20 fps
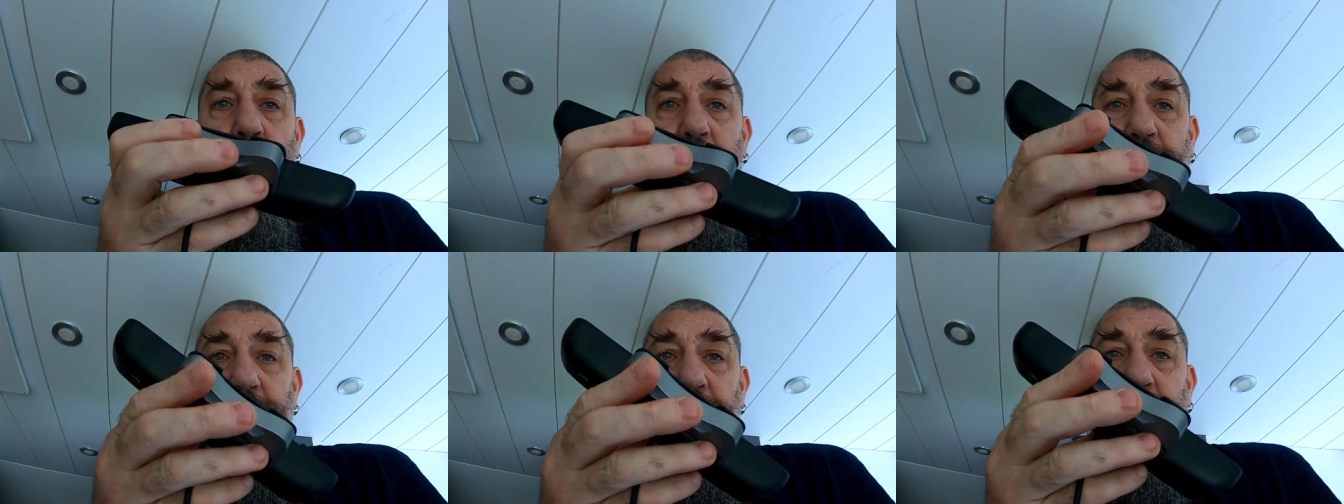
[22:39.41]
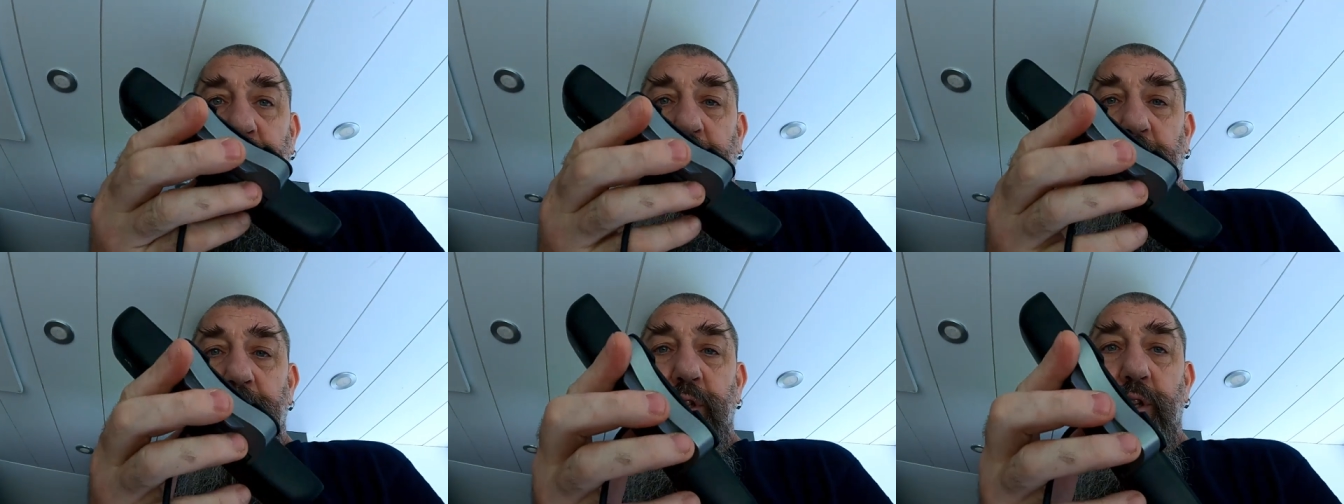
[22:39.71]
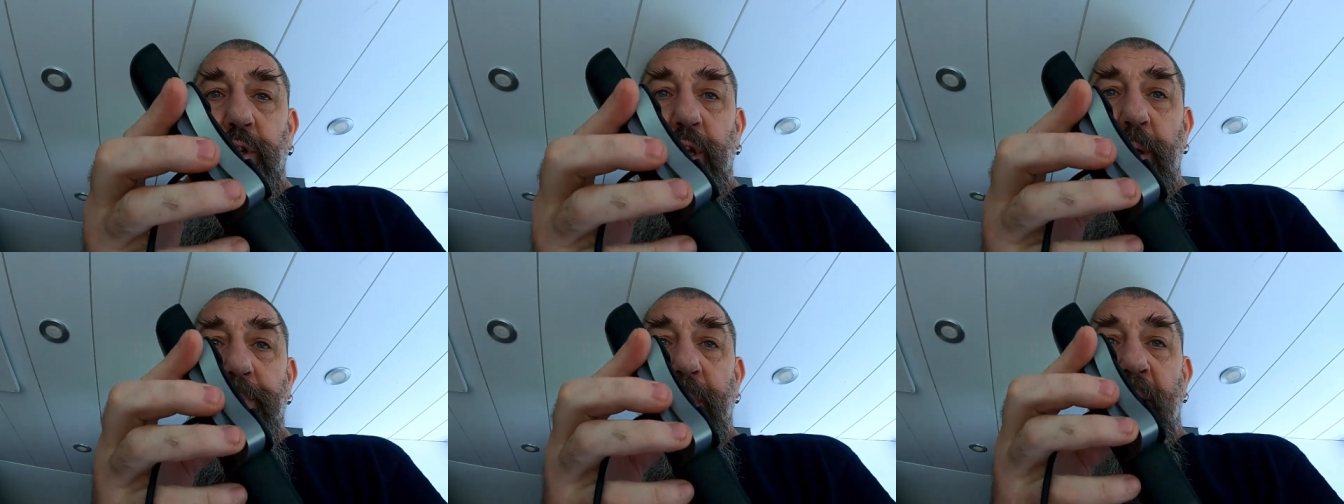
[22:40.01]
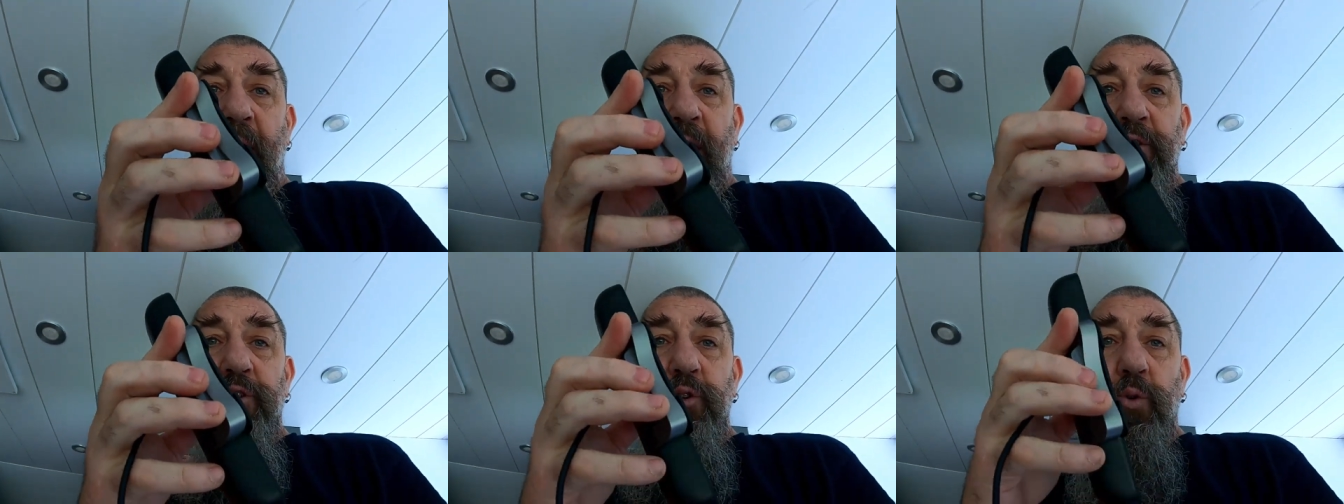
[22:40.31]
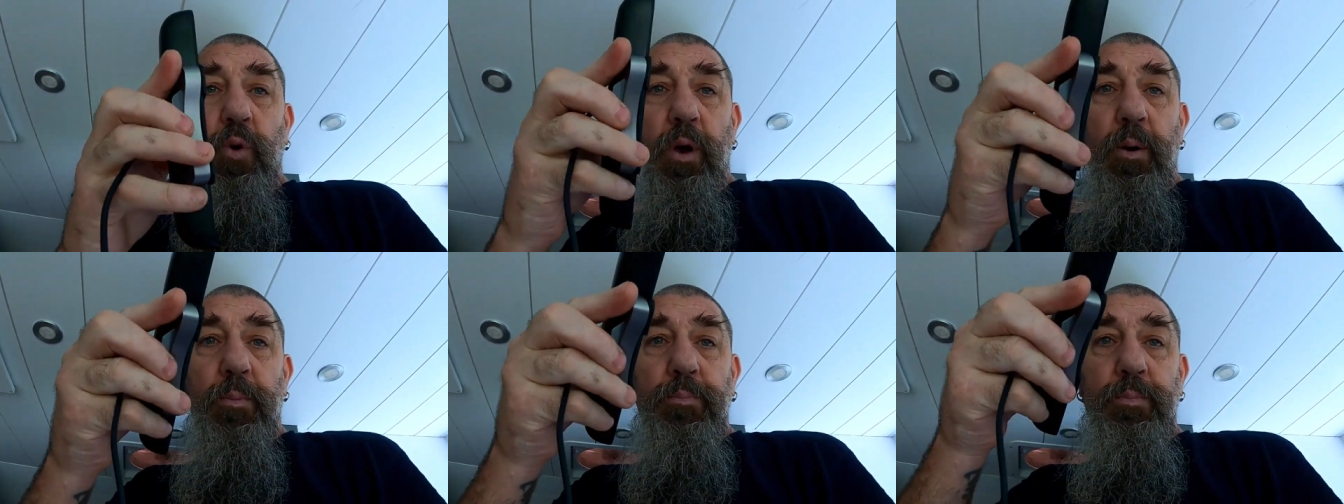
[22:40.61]
but this would clip
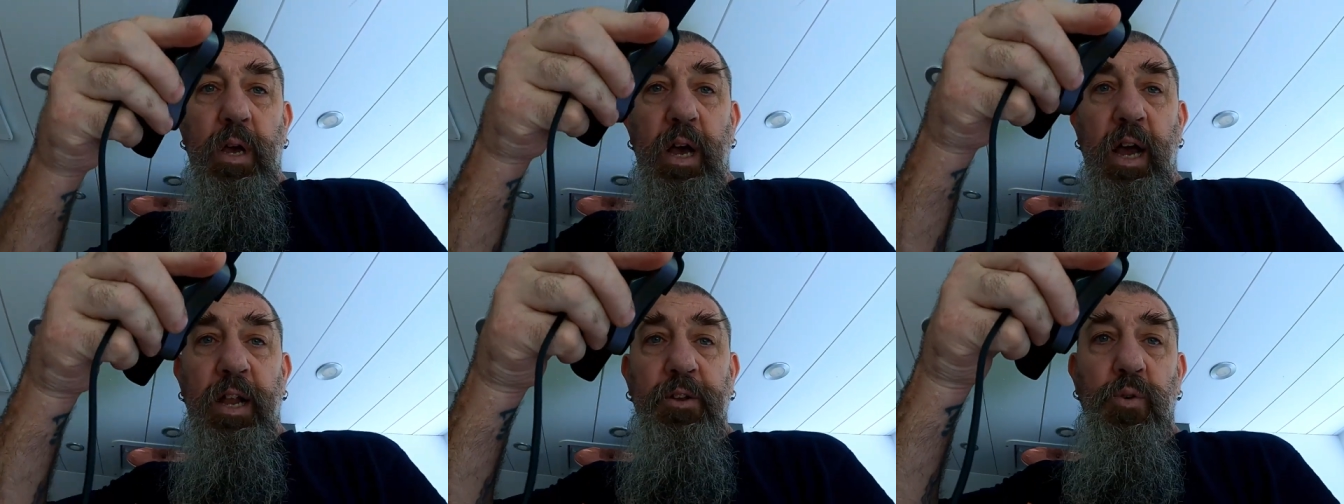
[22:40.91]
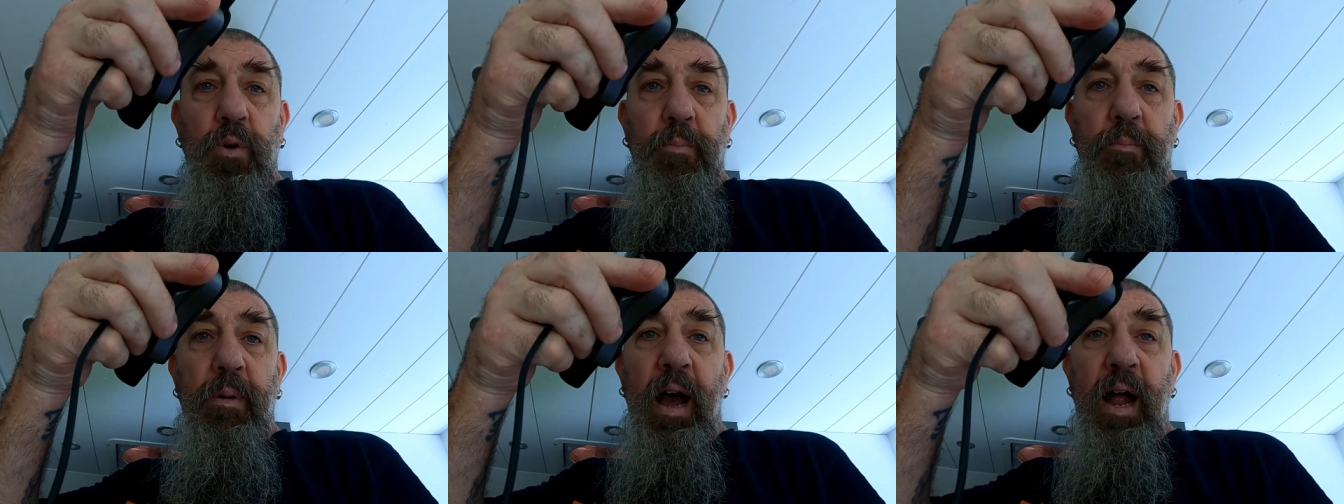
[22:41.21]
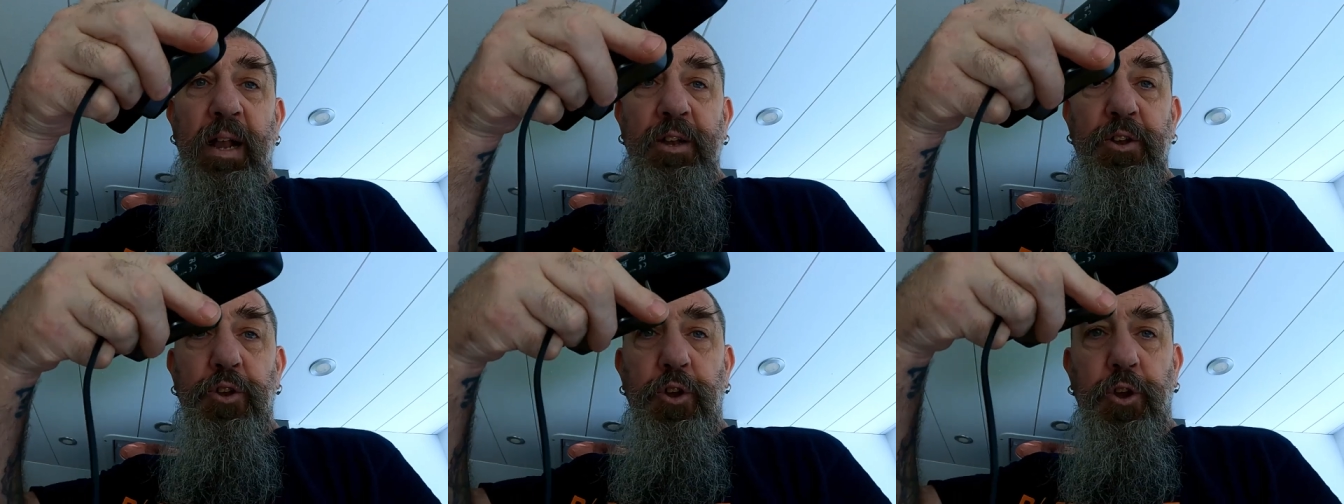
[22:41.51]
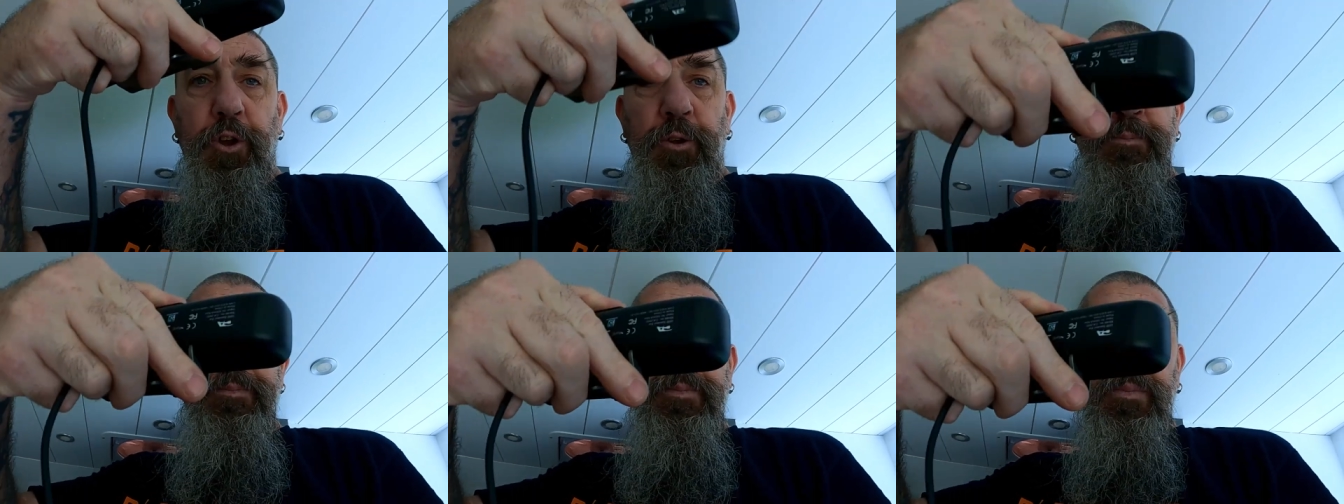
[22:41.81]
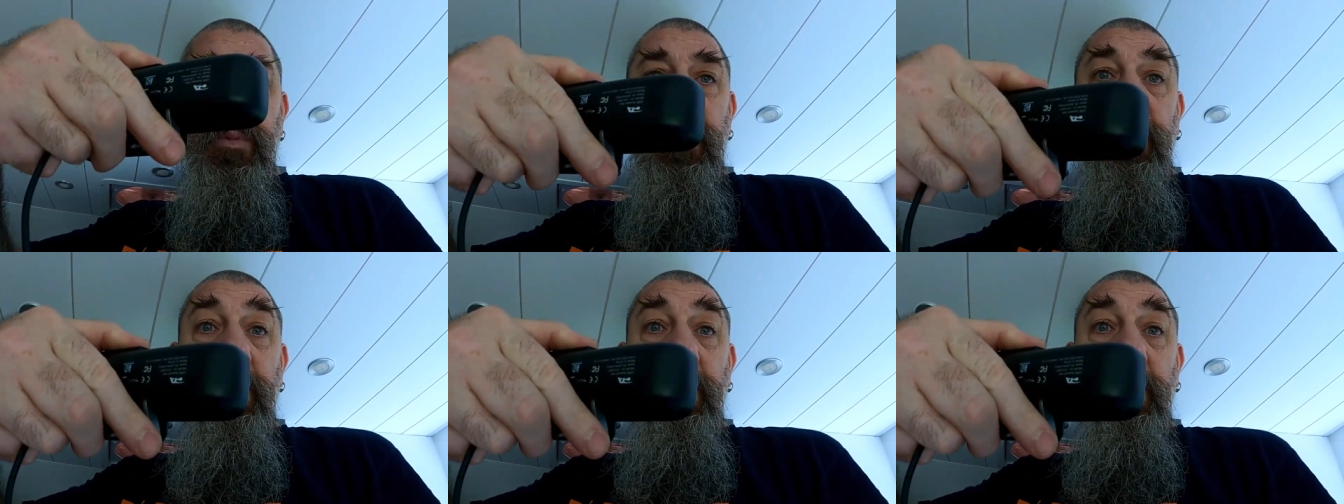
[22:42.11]
onto a monitor,